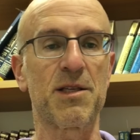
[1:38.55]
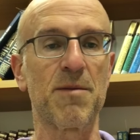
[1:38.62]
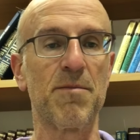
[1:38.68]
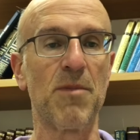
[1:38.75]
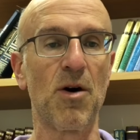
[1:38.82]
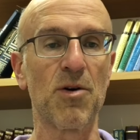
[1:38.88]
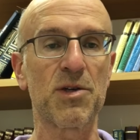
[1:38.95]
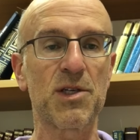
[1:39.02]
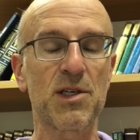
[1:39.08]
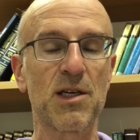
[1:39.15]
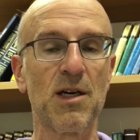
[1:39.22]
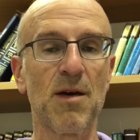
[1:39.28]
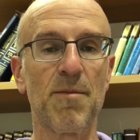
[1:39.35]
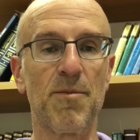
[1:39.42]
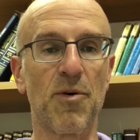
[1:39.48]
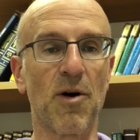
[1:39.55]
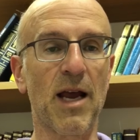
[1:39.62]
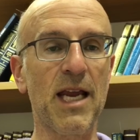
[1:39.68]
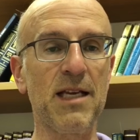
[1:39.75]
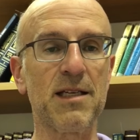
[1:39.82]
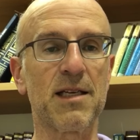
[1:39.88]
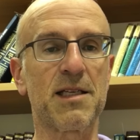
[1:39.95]
The most
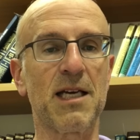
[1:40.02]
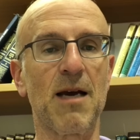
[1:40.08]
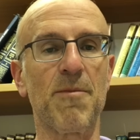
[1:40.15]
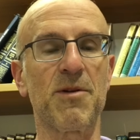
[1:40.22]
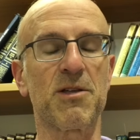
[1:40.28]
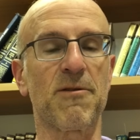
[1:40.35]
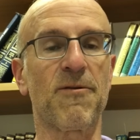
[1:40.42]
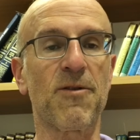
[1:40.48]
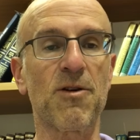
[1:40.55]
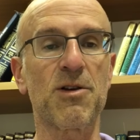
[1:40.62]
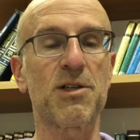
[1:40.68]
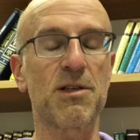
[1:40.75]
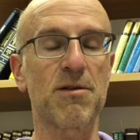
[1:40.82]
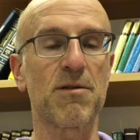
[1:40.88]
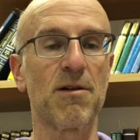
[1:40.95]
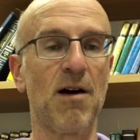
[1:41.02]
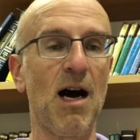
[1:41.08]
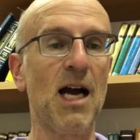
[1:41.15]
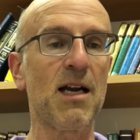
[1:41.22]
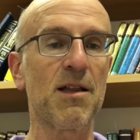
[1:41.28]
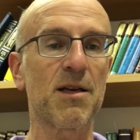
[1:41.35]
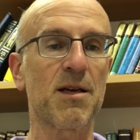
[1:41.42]
blatant attempt is the first
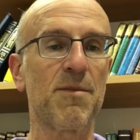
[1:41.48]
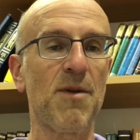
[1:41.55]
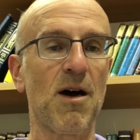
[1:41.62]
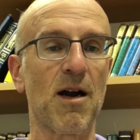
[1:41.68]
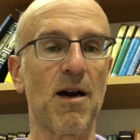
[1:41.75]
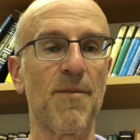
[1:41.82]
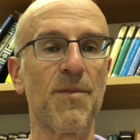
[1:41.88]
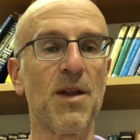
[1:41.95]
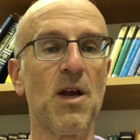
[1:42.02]
line of the Gemara.